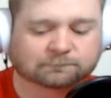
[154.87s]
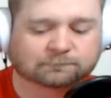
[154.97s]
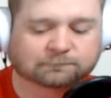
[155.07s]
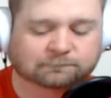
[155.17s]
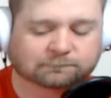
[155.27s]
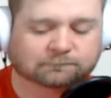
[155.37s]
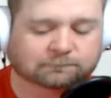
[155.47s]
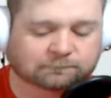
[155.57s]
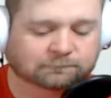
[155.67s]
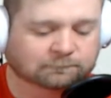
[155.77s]

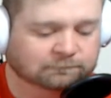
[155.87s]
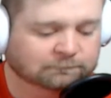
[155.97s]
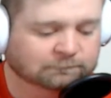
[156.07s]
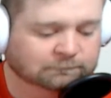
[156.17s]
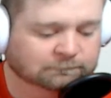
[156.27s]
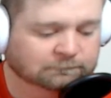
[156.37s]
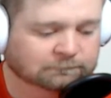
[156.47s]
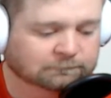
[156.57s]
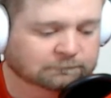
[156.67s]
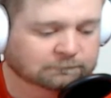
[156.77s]

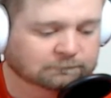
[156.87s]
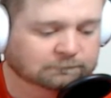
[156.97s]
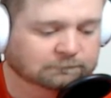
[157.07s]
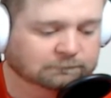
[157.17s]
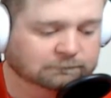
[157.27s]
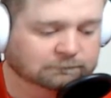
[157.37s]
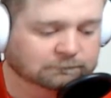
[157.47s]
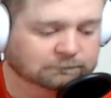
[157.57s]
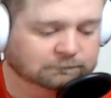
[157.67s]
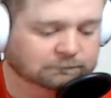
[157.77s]

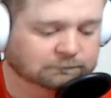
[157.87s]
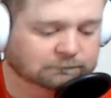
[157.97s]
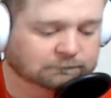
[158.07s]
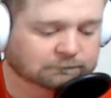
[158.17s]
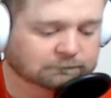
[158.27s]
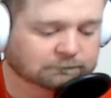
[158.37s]
No words are spoken by the person on screen.